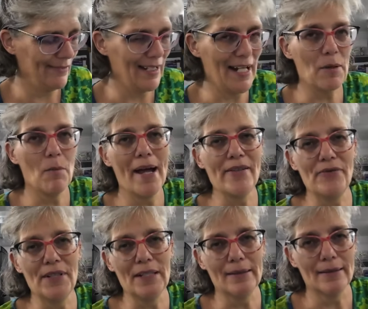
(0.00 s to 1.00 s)
like a
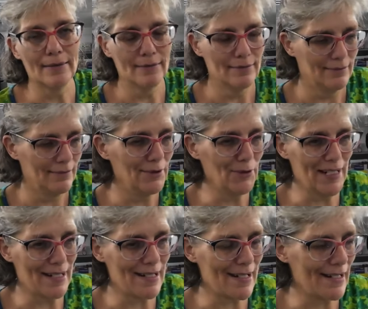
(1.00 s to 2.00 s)
minefield, you
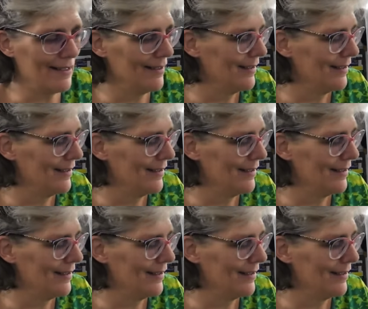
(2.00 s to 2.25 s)
can say.